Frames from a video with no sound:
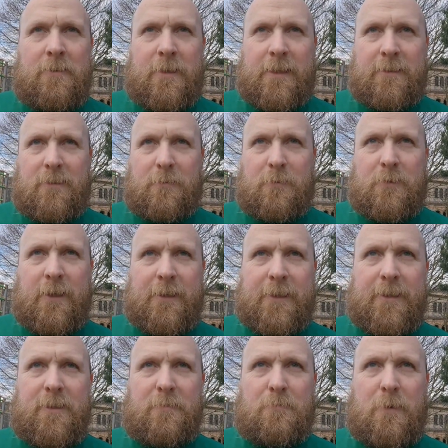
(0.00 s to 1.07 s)
trying some
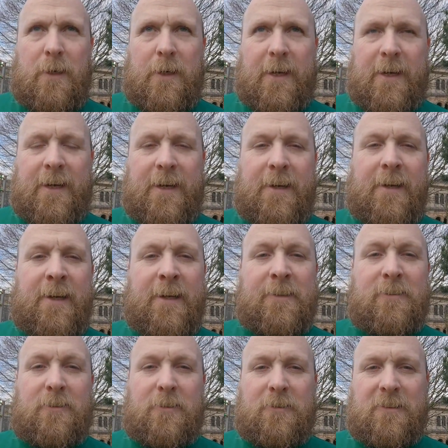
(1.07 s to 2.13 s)
stuntage. But uh,
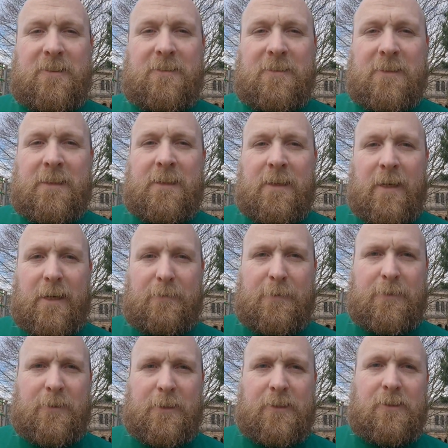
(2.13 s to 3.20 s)
excuses,
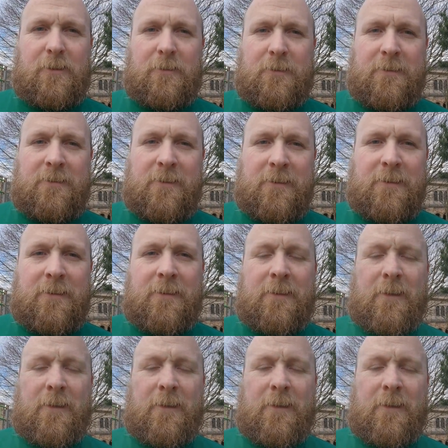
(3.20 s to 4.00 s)
everybody's got excuses.